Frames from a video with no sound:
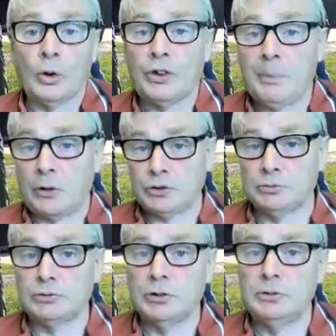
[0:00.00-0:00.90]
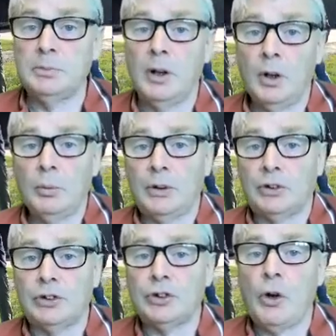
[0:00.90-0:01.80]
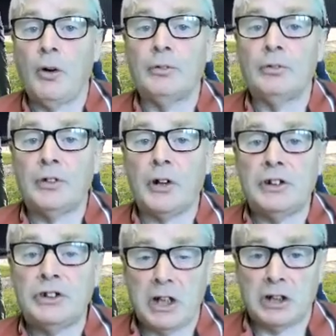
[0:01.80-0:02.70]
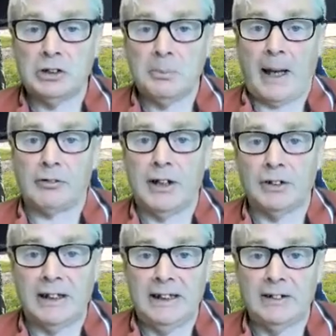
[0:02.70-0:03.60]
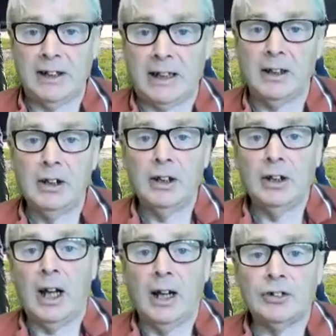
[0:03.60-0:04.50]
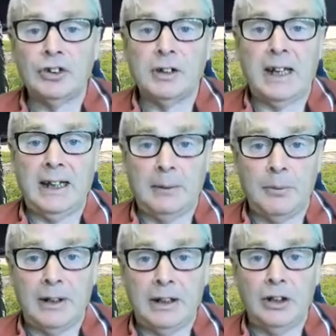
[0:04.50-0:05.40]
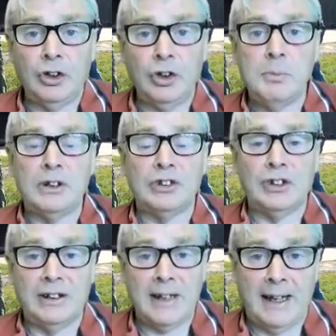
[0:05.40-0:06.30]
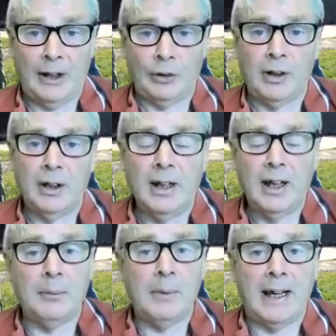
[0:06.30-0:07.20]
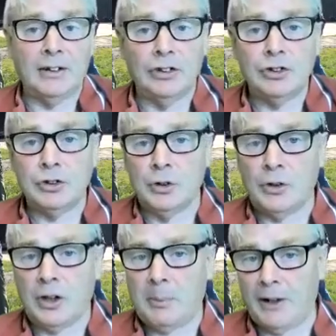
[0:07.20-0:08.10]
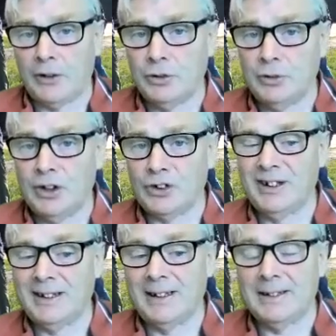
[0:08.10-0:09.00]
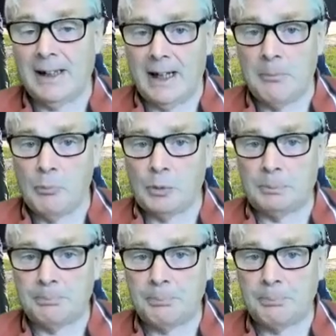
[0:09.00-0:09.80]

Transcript: or a special room which has got very gentle background heating to keep the humidity down and ensure that the parachute doesn't get damp.